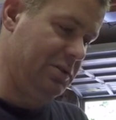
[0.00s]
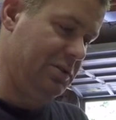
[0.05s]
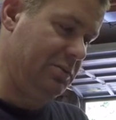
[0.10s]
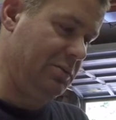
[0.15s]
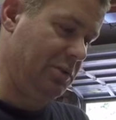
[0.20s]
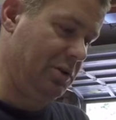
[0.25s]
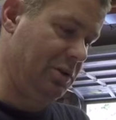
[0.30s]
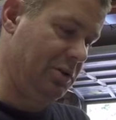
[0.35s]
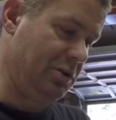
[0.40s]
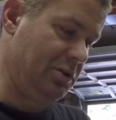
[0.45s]

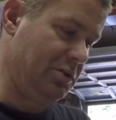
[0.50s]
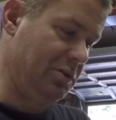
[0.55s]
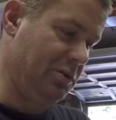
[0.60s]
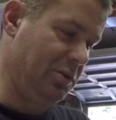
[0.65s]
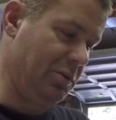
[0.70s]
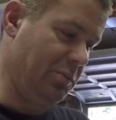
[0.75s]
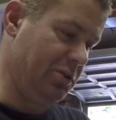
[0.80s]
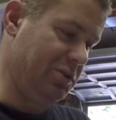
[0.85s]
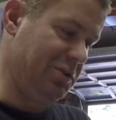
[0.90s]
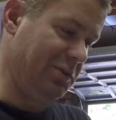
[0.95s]
we're going to
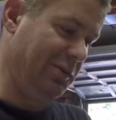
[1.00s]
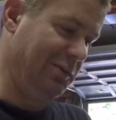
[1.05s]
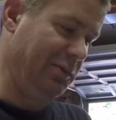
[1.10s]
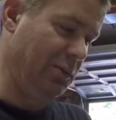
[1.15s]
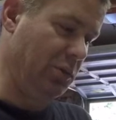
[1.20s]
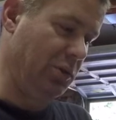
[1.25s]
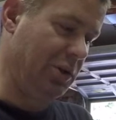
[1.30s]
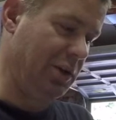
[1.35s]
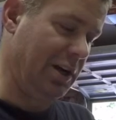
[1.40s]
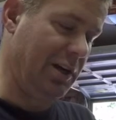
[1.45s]
do almost a
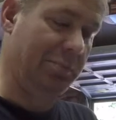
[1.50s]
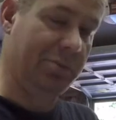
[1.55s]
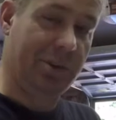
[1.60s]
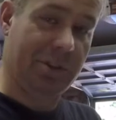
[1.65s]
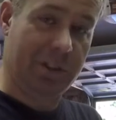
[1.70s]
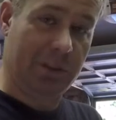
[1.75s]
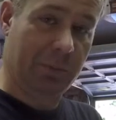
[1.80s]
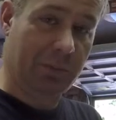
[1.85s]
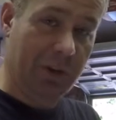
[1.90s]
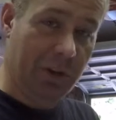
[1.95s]
full cup,
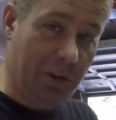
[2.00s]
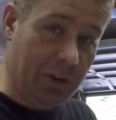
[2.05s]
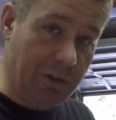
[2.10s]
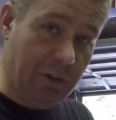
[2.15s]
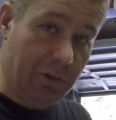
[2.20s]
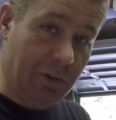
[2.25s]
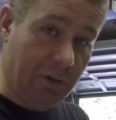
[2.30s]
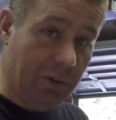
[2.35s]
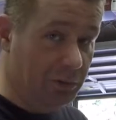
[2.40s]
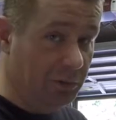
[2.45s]
because I'm going to
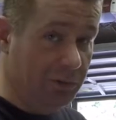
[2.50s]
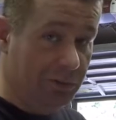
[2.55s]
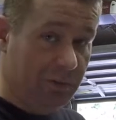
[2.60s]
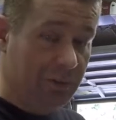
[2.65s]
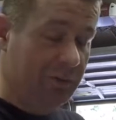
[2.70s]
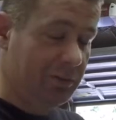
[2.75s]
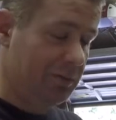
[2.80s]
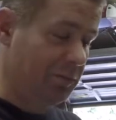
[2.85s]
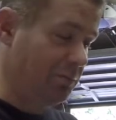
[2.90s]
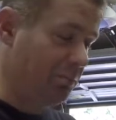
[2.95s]
use